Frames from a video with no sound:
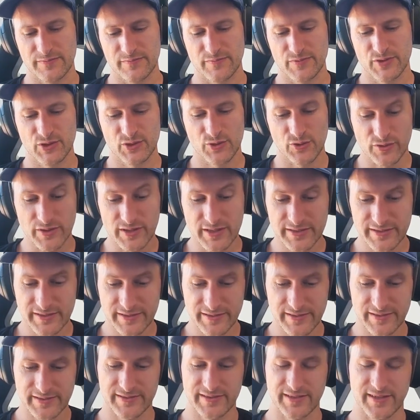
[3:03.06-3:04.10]

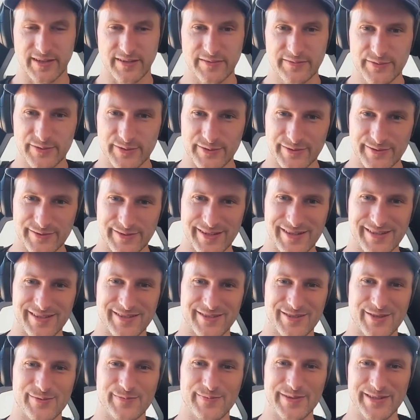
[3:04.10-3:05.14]
shortly thereafter,
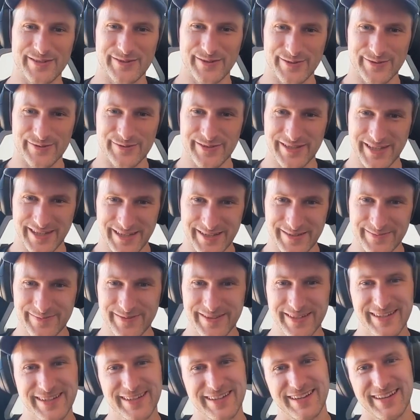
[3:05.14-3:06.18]
the Bitcoin law
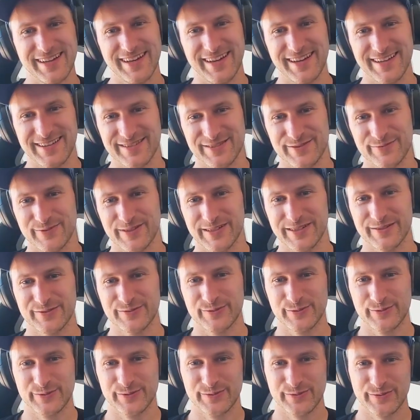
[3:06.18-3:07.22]
came, and the
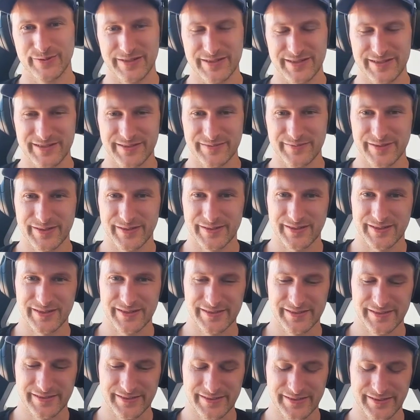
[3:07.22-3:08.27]
wallet grew quite
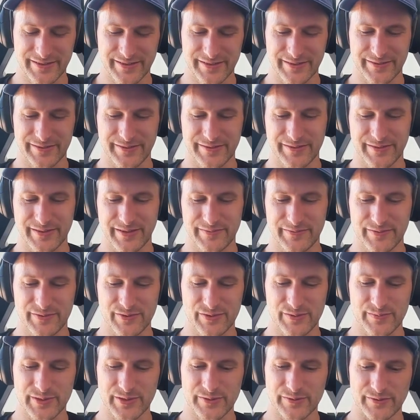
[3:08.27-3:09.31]
significantly
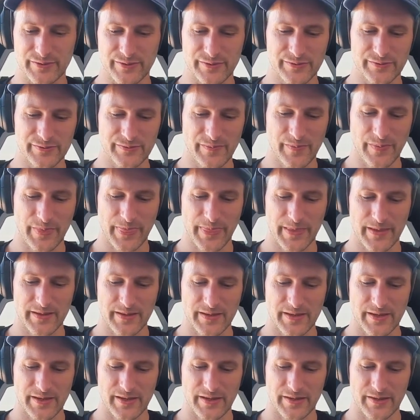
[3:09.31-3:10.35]
after the Bitcoin law.
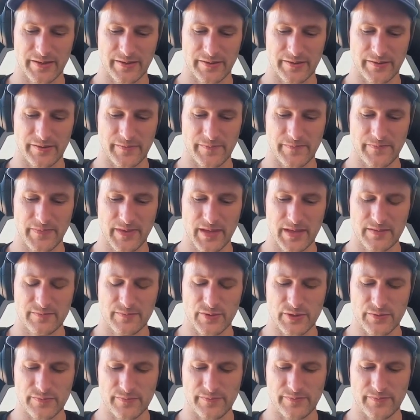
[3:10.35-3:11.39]

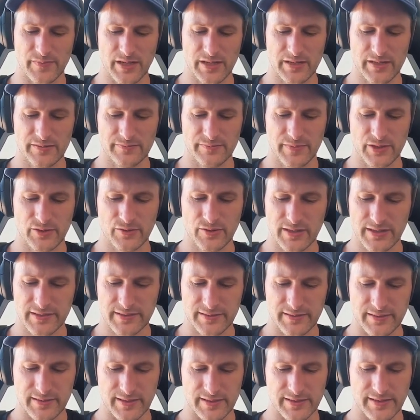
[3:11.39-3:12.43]
But my goal
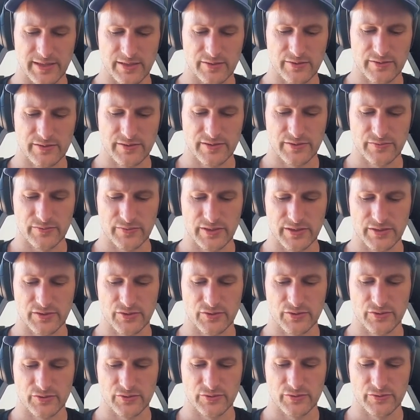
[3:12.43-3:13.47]
at Galoy is really
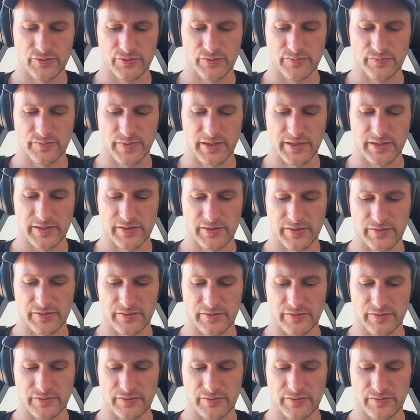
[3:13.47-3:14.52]
to make
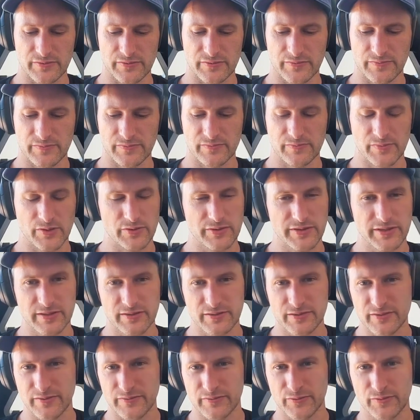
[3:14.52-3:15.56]

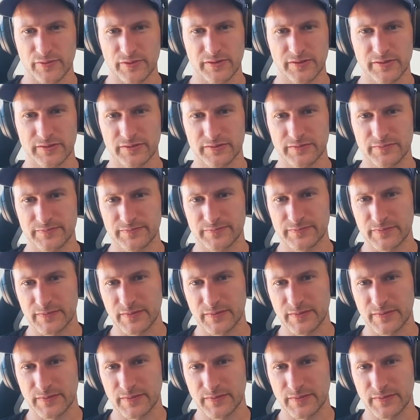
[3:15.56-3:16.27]
banking software,